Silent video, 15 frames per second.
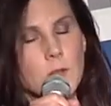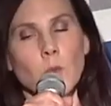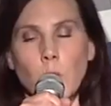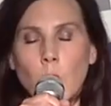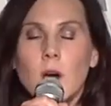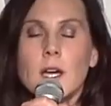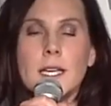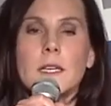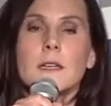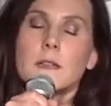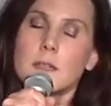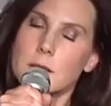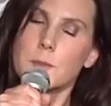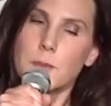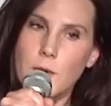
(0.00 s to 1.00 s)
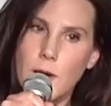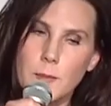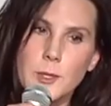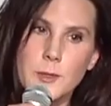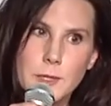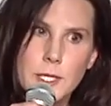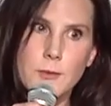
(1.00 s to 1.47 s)
One
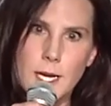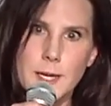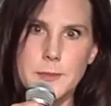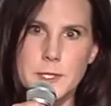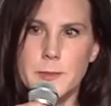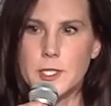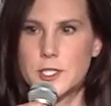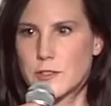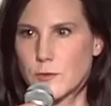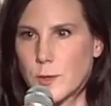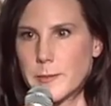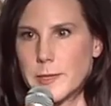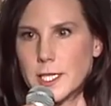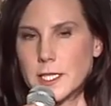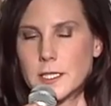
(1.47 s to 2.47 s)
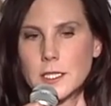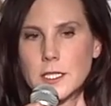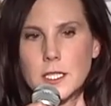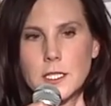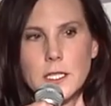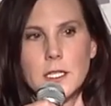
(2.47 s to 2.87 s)
probably raped a bunch of women.